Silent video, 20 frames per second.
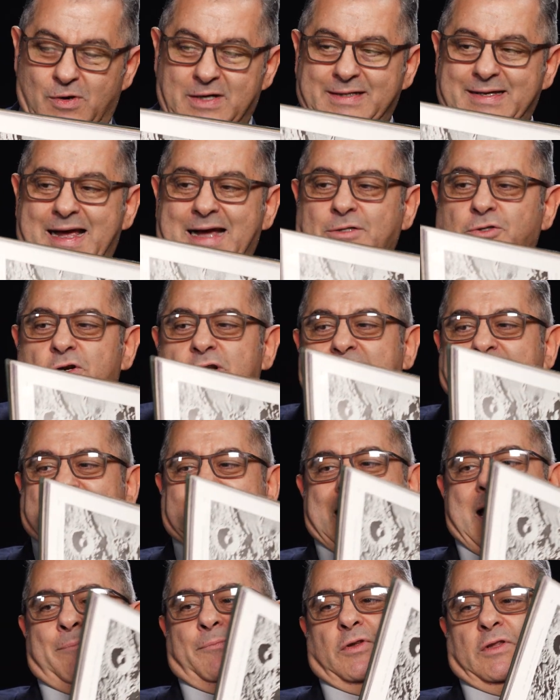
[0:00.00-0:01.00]
what actually has
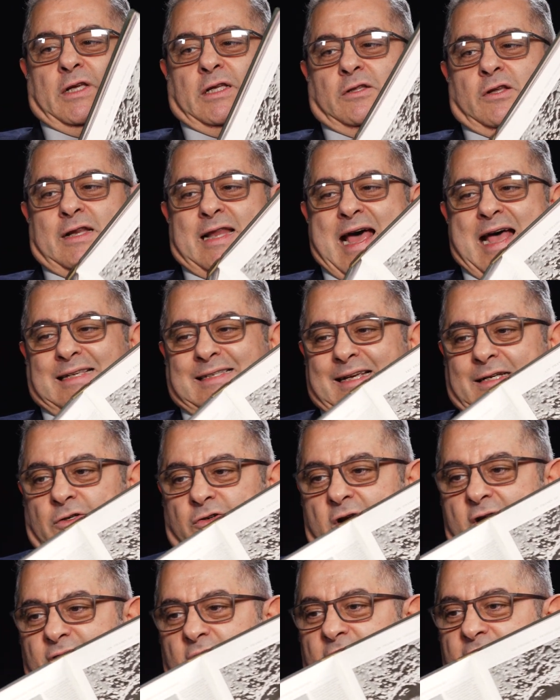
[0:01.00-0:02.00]
happened in the NASA
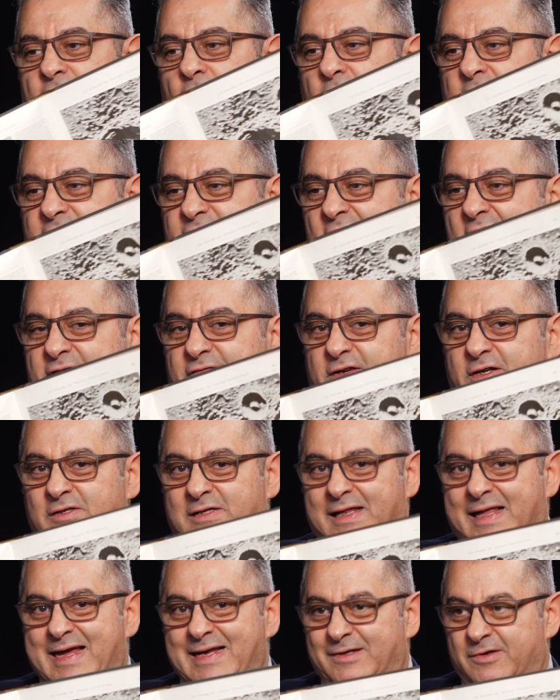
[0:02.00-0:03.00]
travel 45 years
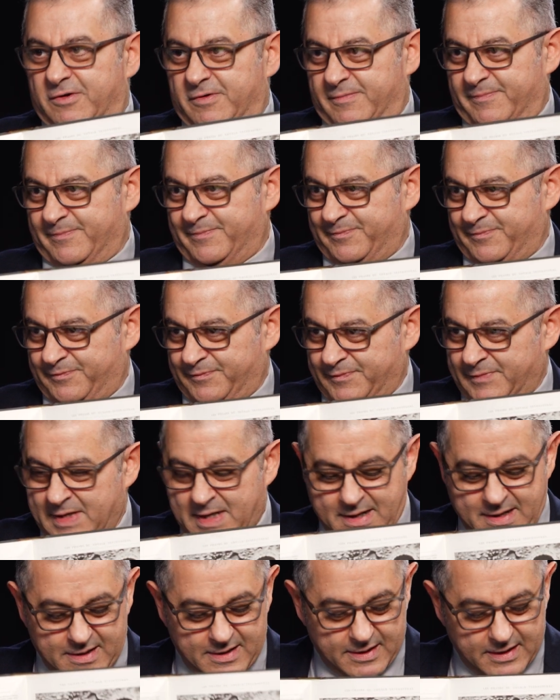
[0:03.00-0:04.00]
later.
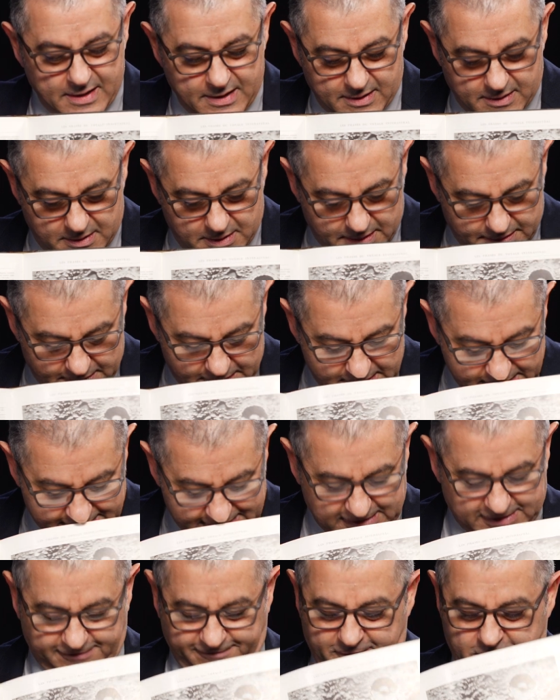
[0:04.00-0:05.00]
This
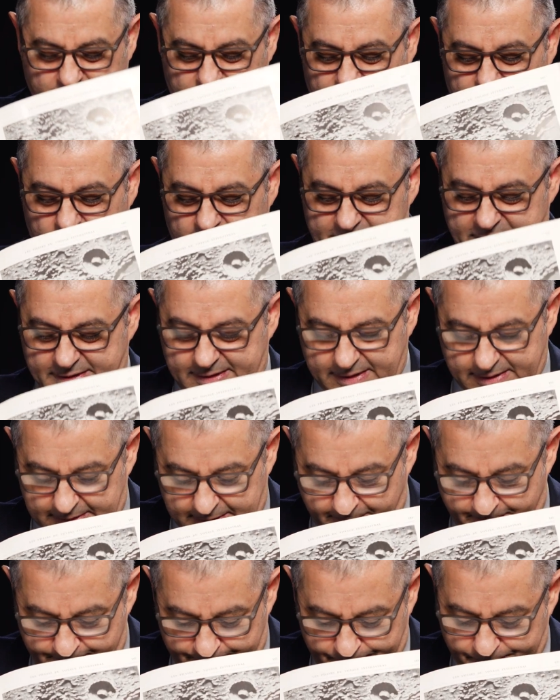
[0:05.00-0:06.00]
is, first of all, this
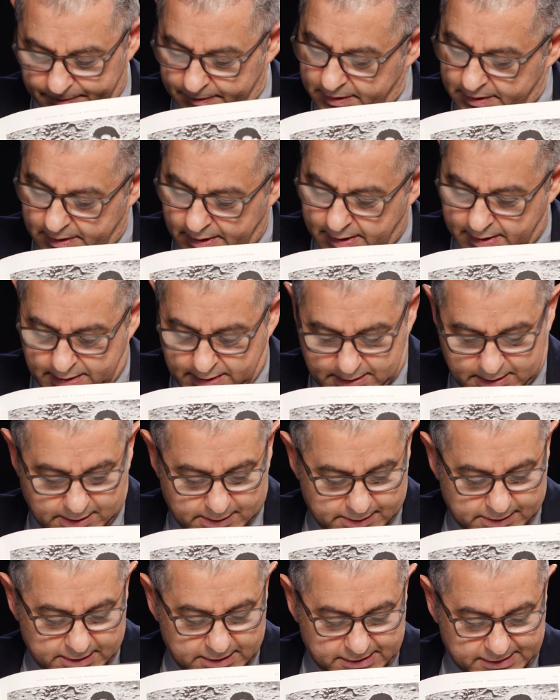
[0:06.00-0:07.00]

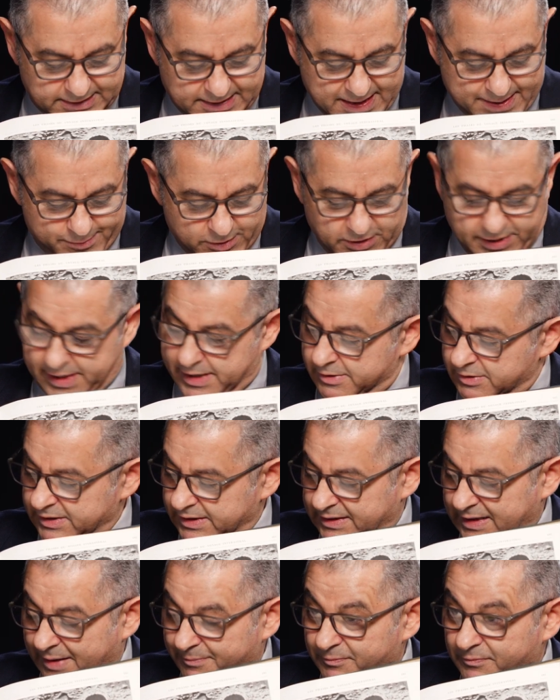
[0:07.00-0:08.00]
table here
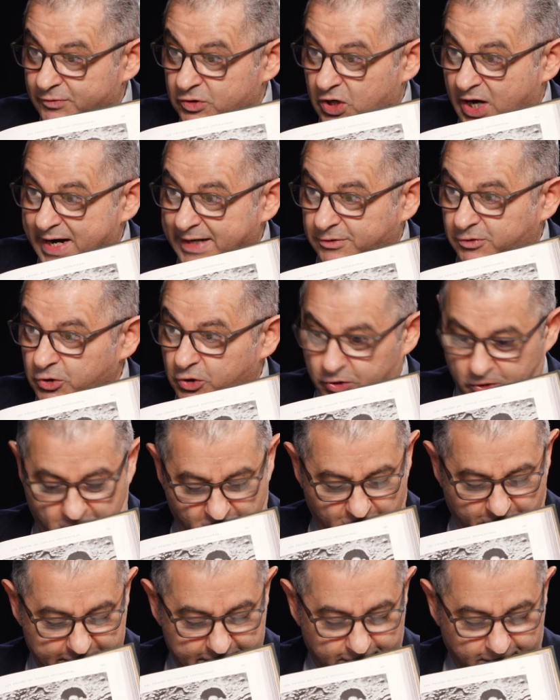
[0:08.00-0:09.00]
that I'm trying to
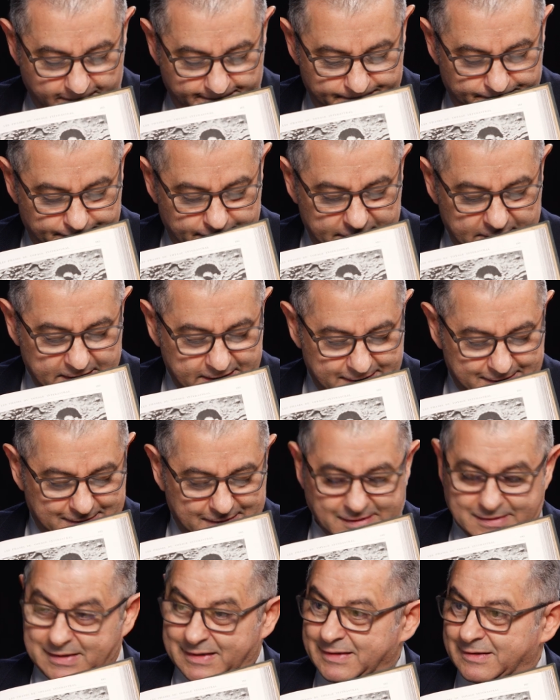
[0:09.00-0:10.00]
show here, this
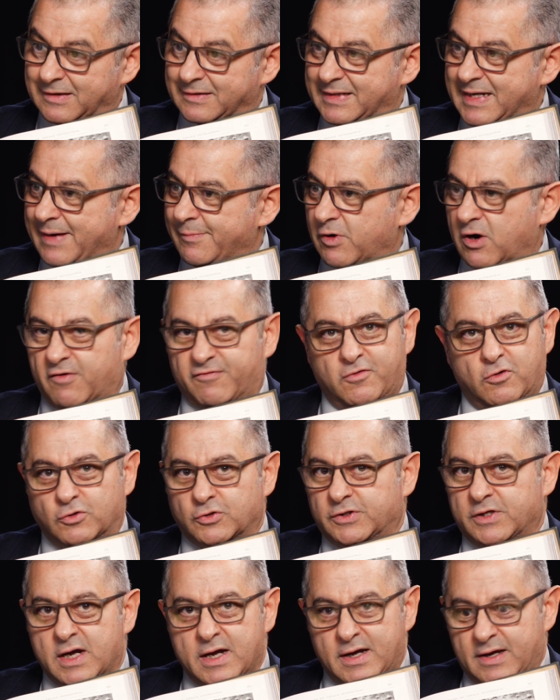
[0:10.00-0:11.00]
little table. Of
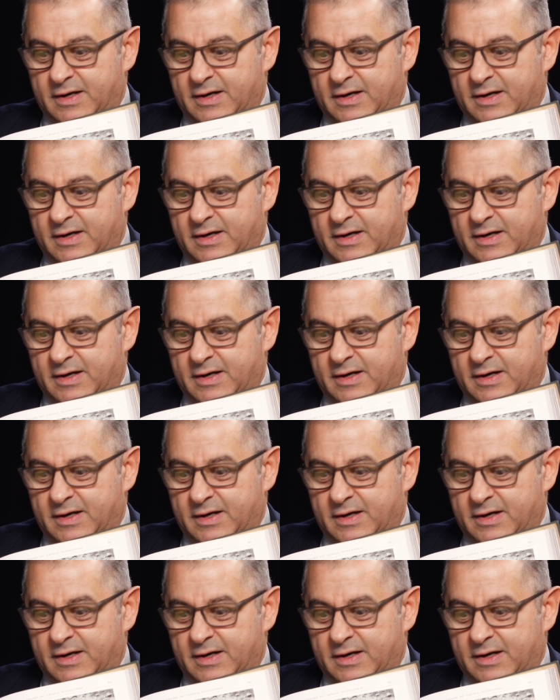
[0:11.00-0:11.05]
course,